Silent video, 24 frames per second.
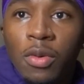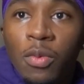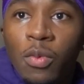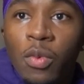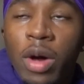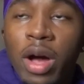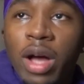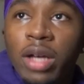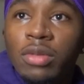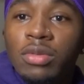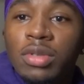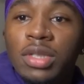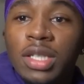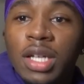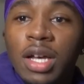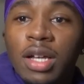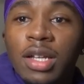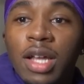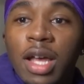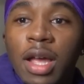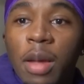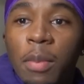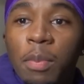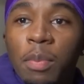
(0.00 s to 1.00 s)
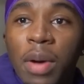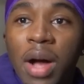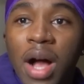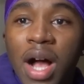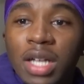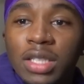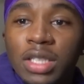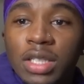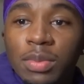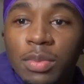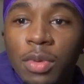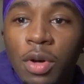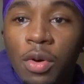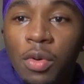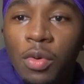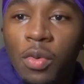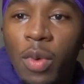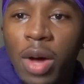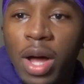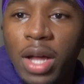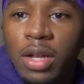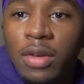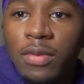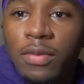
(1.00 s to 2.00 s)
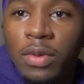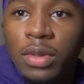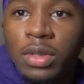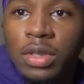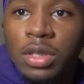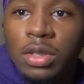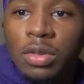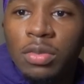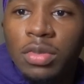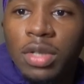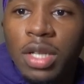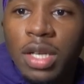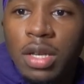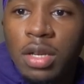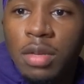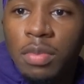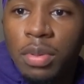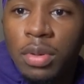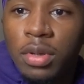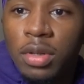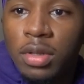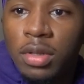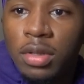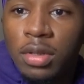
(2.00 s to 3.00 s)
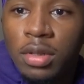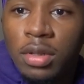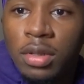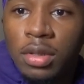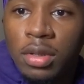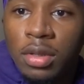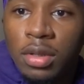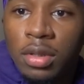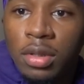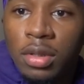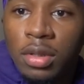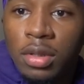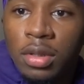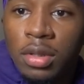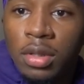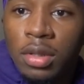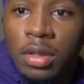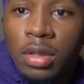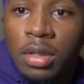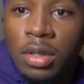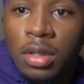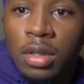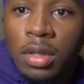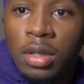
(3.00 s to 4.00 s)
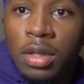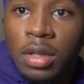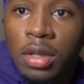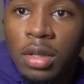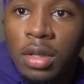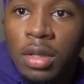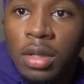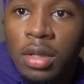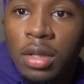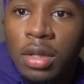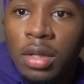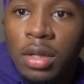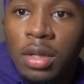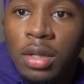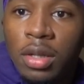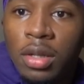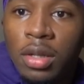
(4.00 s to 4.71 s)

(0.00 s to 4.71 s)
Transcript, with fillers: Why you sound like Pop Smoke? Why your voice so deep? I mean, I don't know,